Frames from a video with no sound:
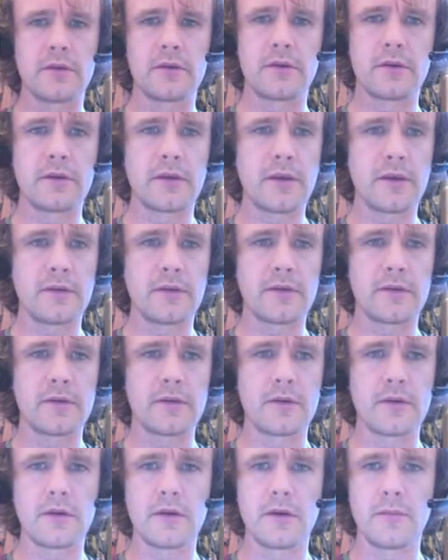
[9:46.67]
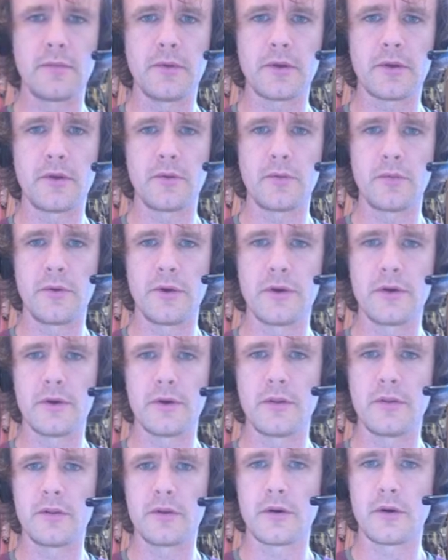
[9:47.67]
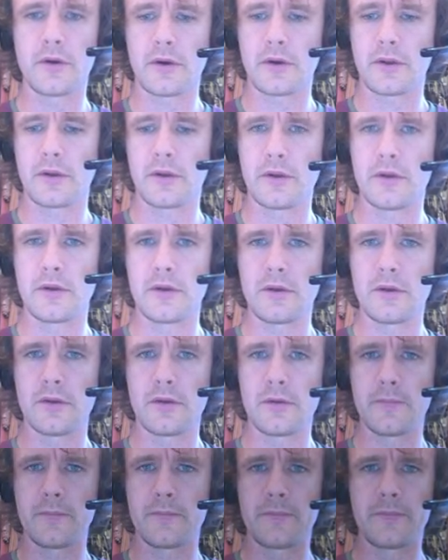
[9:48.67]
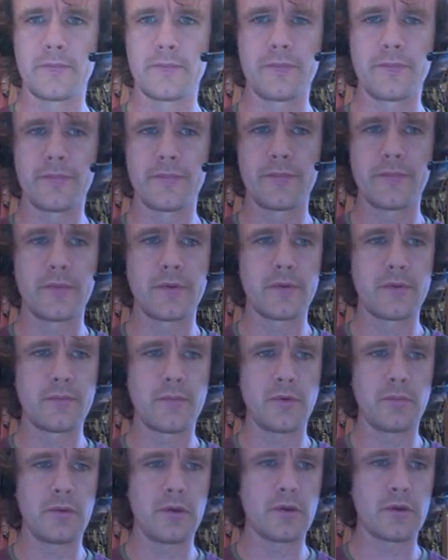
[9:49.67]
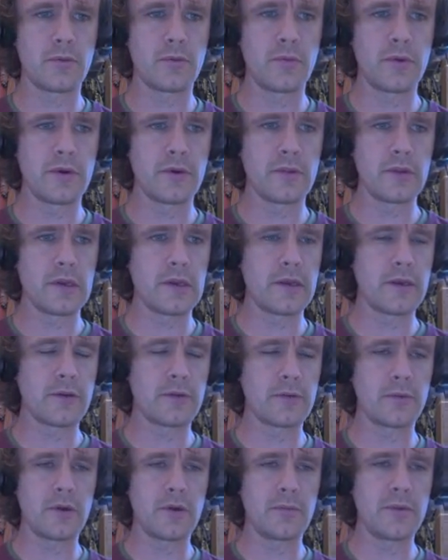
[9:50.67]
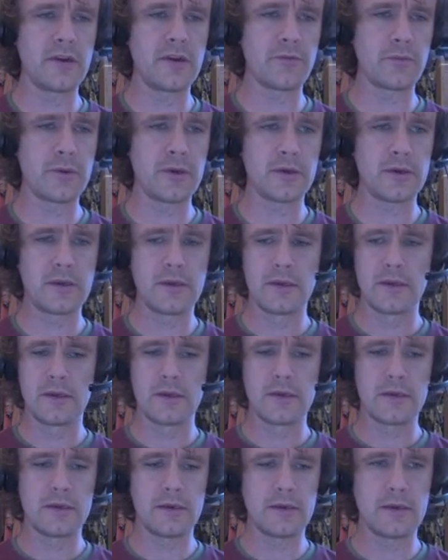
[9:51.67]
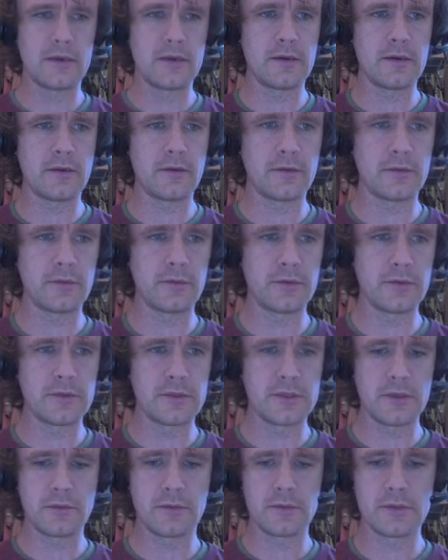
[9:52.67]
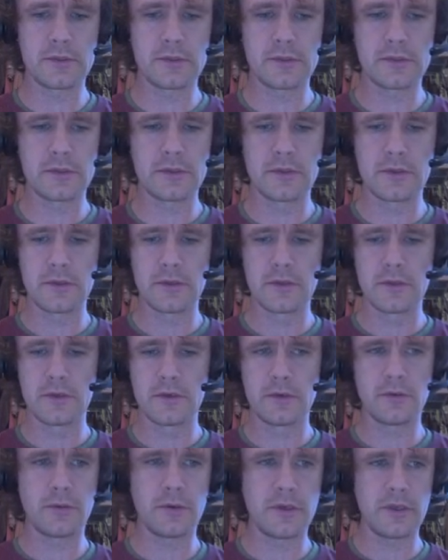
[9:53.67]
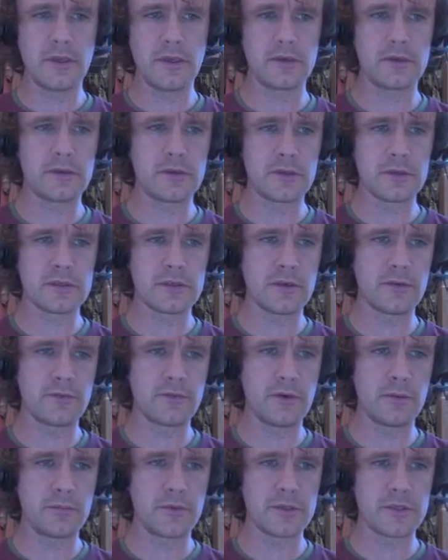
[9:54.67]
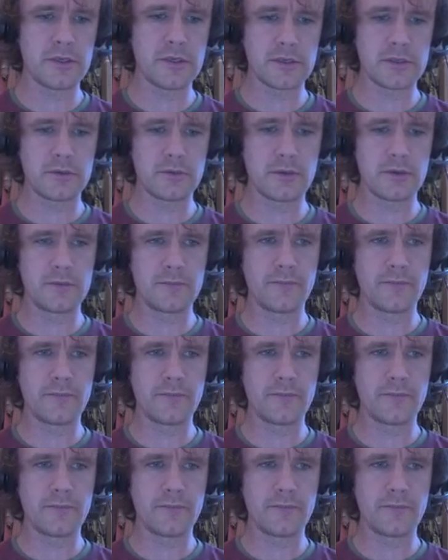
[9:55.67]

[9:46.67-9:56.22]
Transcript: in case I'm looking weird in the dark. I'm looking weird in the light as well, but never mind. So I'll do sequence 28, just have numbers next to it.